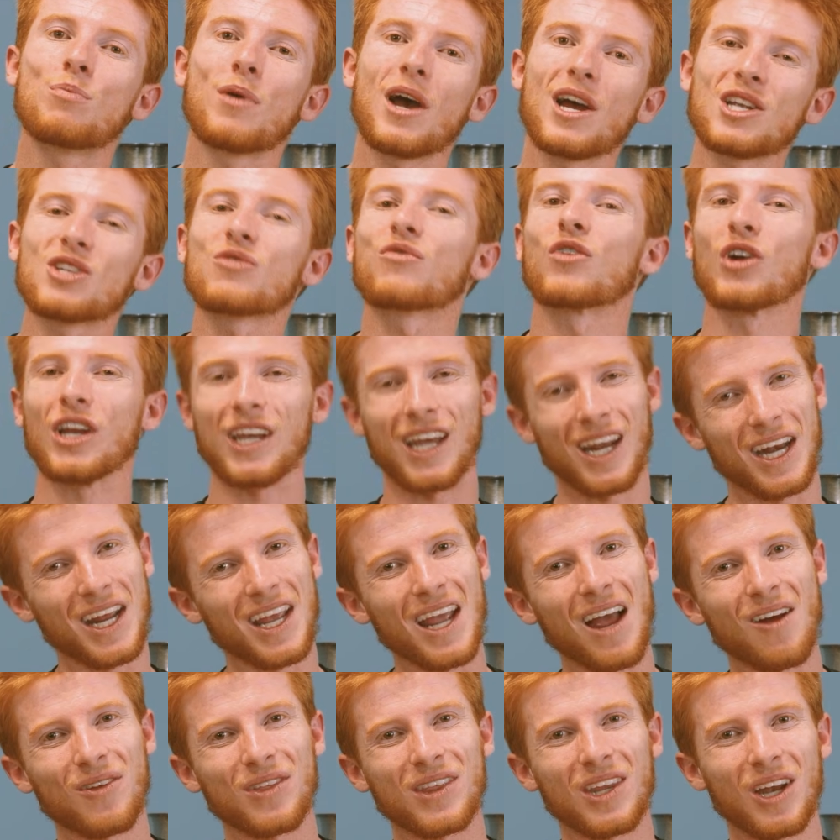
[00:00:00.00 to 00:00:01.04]
best for
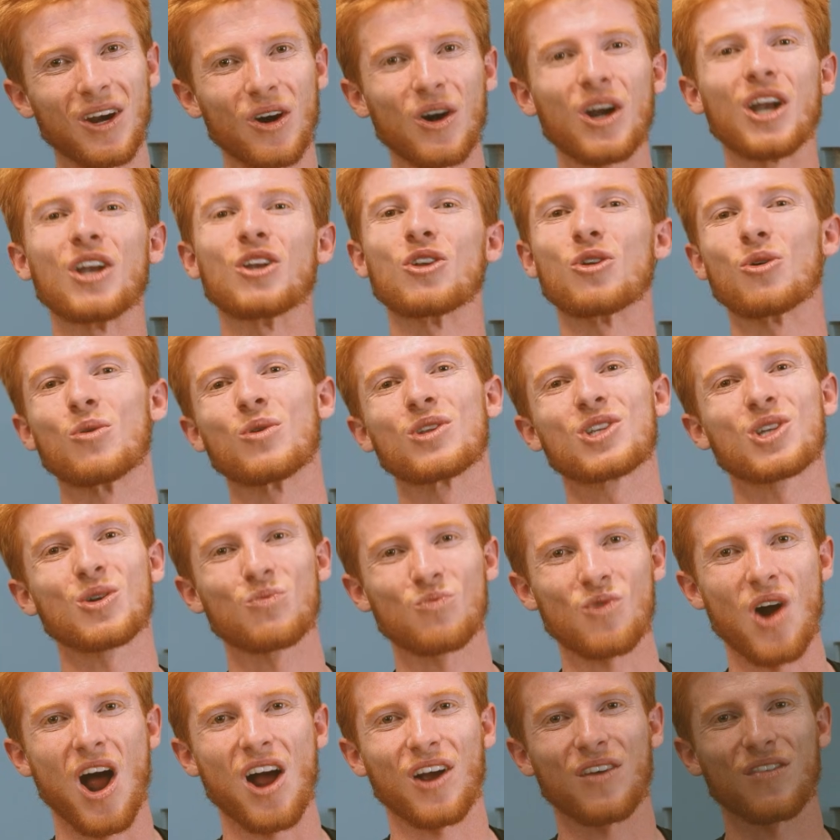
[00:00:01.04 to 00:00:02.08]
getting out there and doing
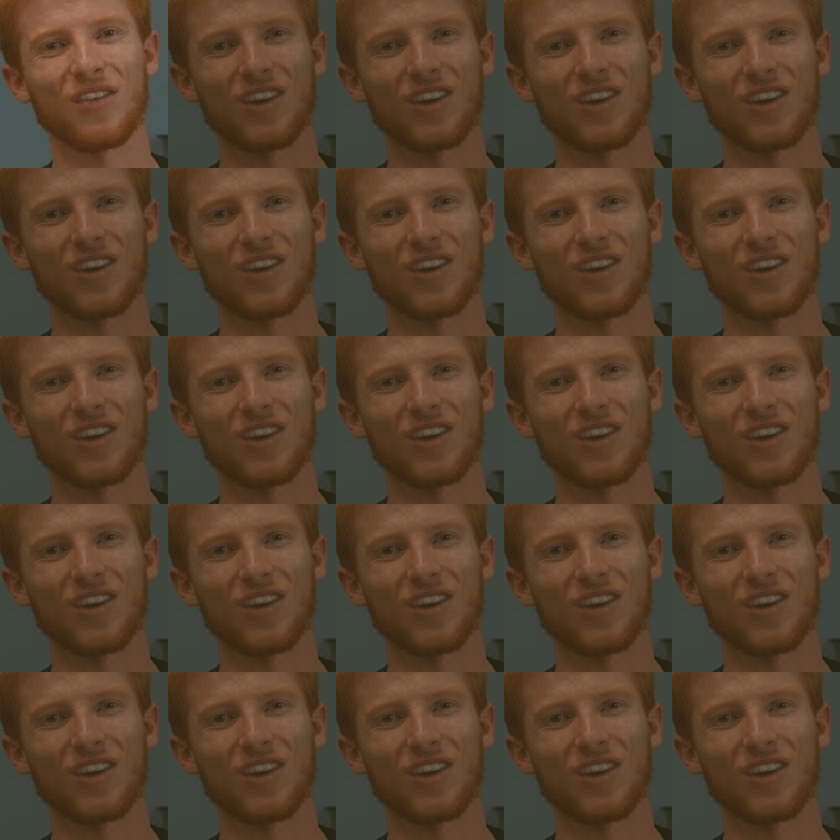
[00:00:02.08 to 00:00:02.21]
some rock